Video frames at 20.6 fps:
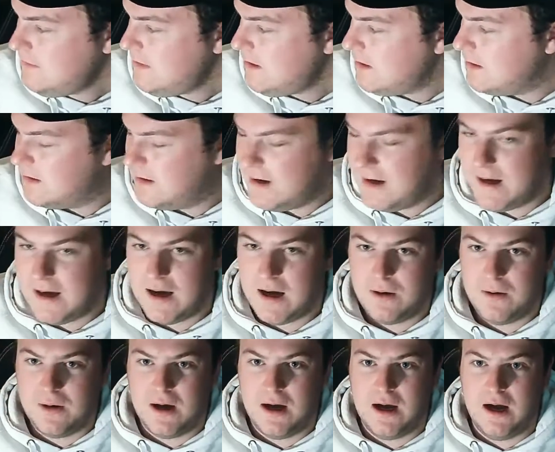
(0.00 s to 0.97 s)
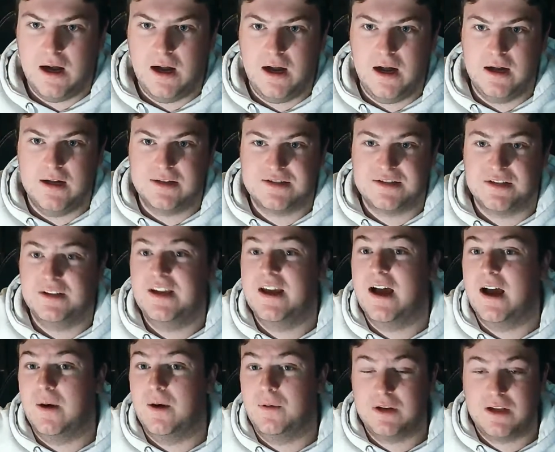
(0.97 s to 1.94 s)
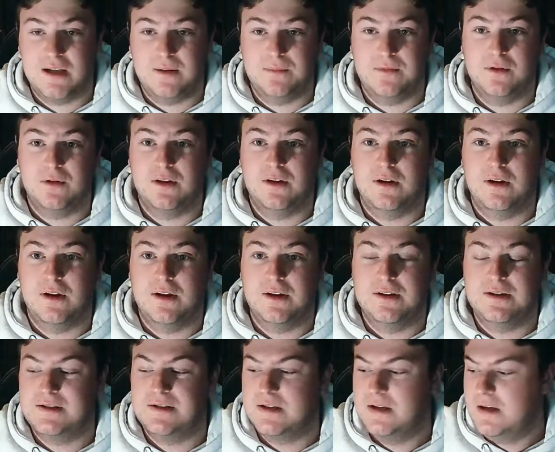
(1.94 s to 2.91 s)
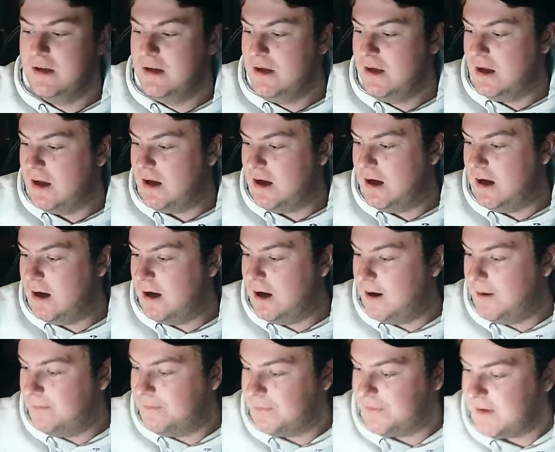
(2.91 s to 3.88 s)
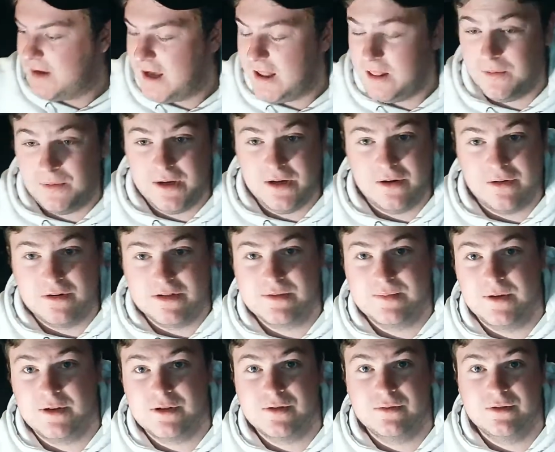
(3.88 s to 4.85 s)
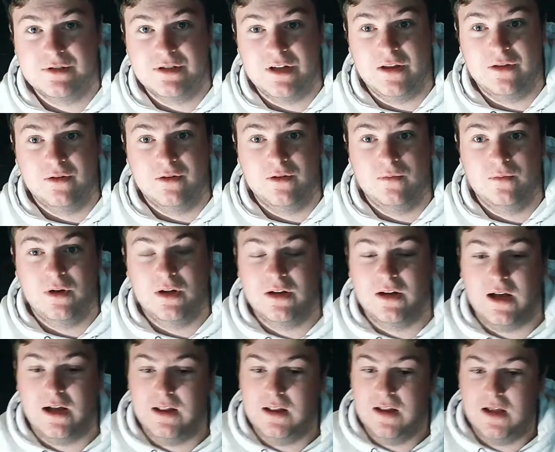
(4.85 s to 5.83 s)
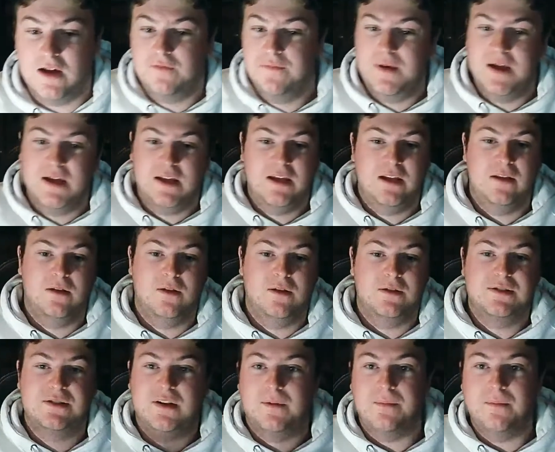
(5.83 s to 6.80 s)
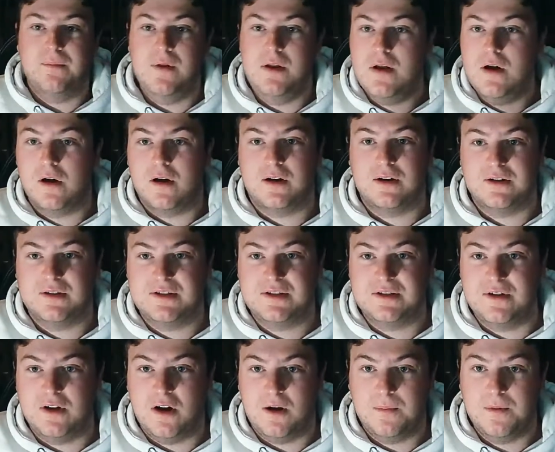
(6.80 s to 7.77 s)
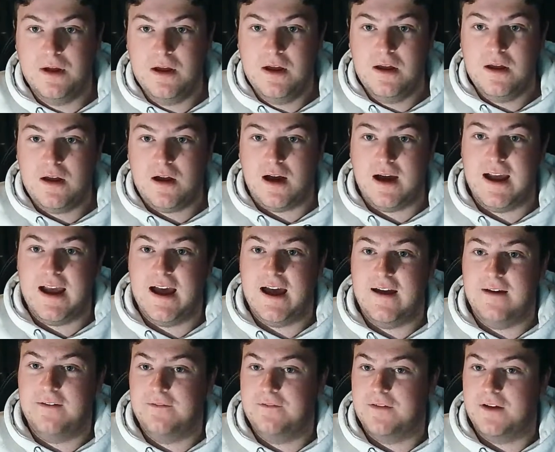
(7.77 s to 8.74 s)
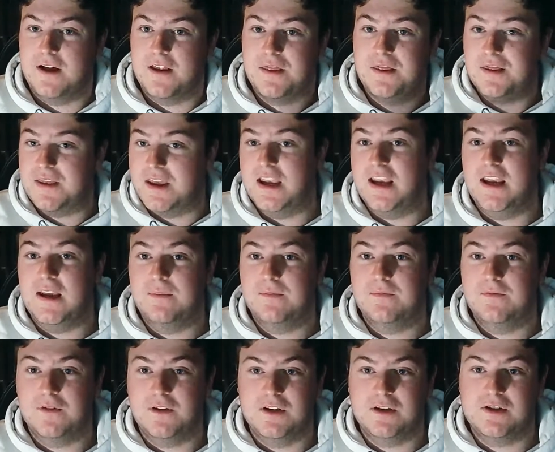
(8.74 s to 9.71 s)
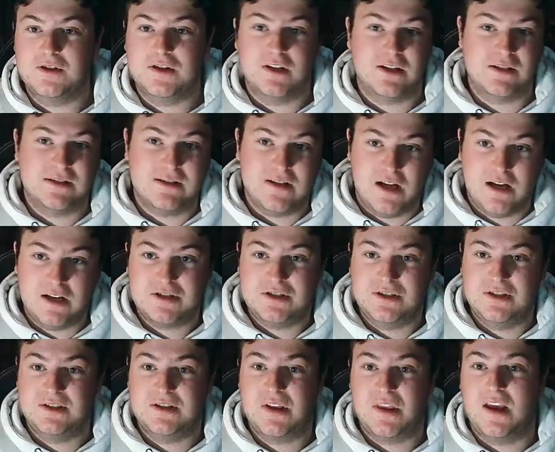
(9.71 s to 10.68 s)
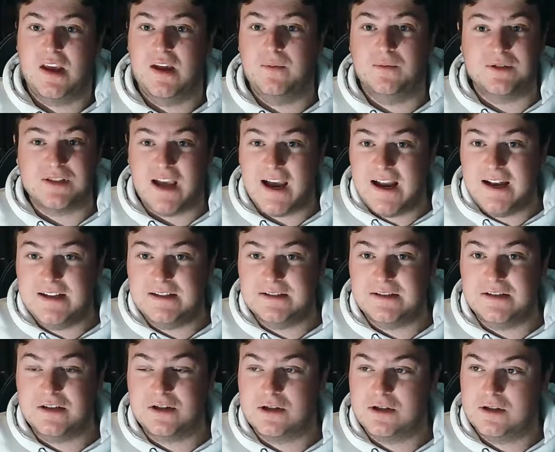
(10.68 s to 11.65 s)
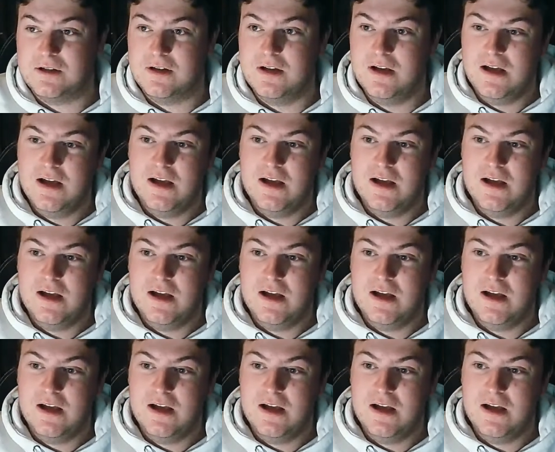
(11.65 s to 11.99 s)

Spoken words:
Now, so yeah, I want to keep doing those. Halloween horror special is another good one. I love making those, so I'm not going to stop. I have a theme for this year, because last year's theme was 80s edition.